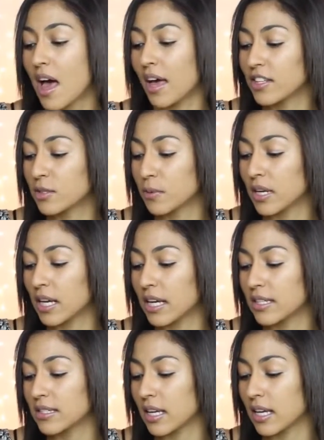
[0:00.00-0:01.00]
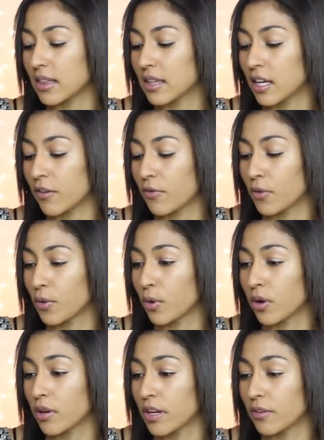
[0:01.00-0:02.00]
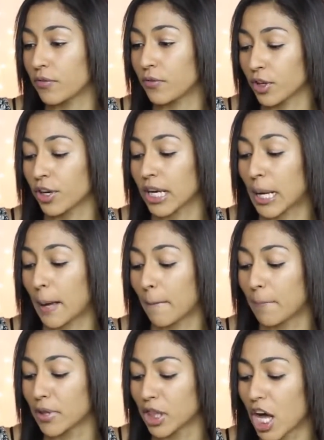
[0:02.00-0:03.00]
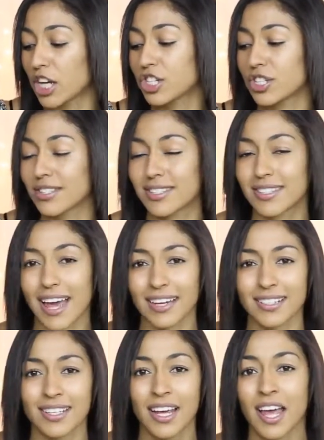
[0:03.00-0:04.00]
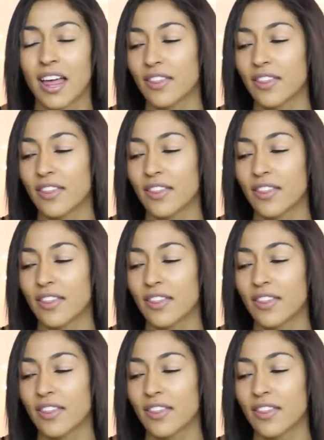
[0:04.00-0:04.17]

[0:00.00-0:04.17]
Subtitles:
And this one is in the Floral and Flirty Blush scent.